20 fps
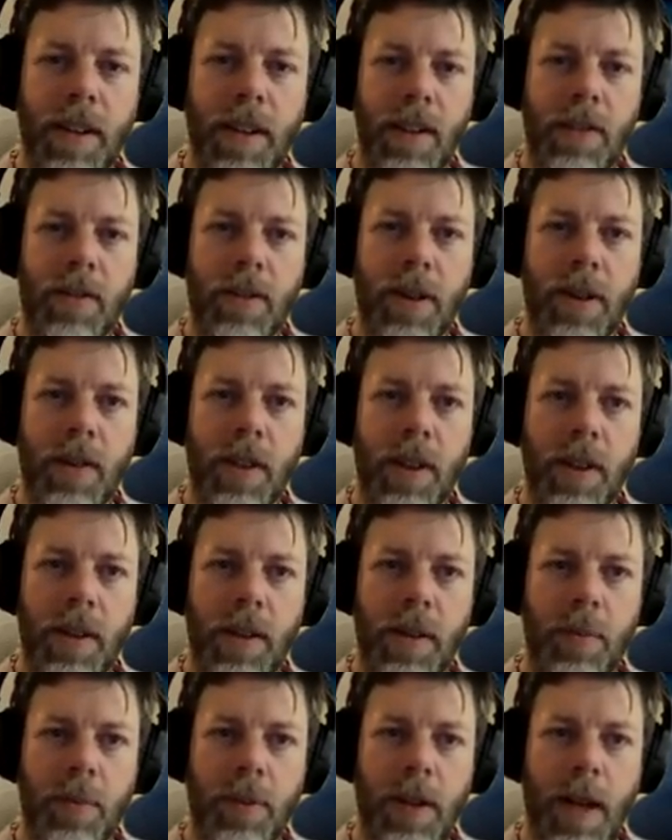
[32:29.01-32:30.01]
a
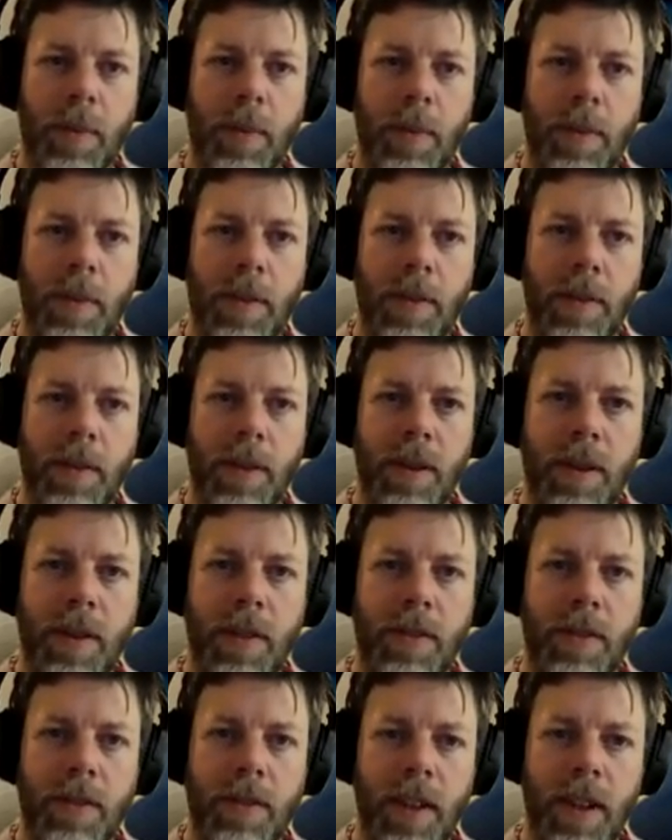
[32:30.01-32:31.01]
trivial problem to
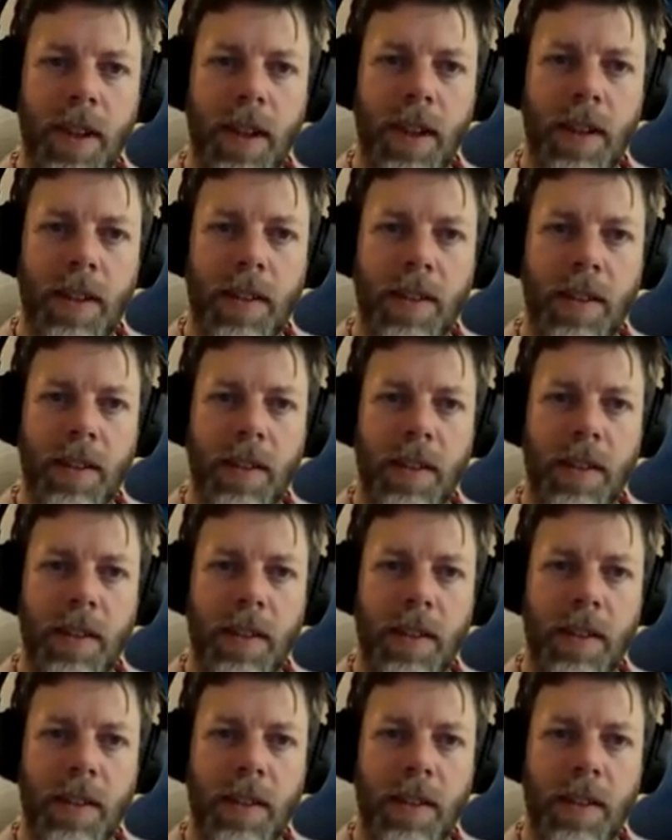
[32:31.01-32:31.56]
solve. And